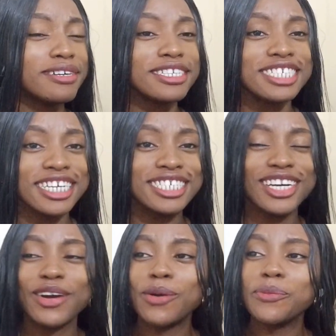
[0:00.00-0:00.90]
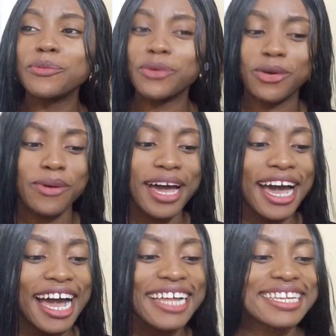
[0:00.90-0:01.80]
Jane Jacob Muyiwa
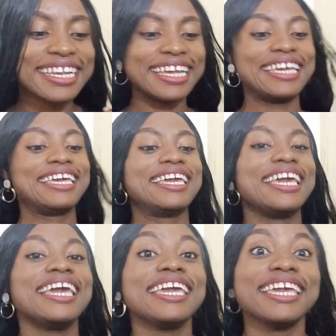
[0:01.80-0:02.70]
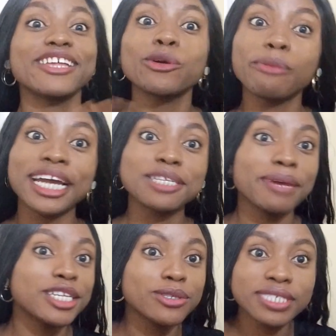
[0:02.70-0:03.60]
Adeleke. Yeah, don't mind me, I
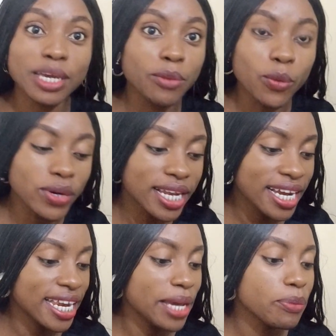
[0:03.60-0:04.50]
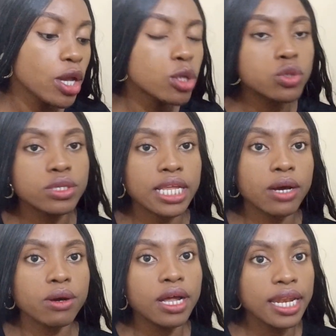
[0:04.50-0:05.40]
just came up with that name. So now
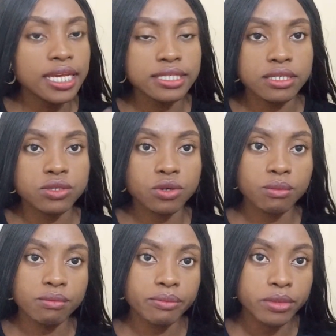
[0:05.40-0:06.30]
let's see some